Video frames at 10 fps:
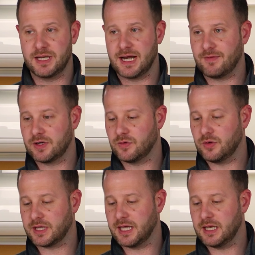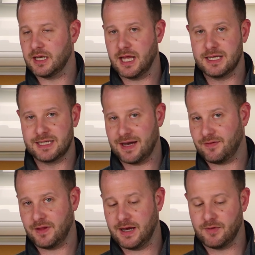be in every toolkit and
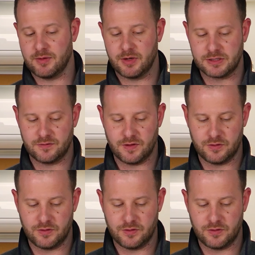definitely every emergency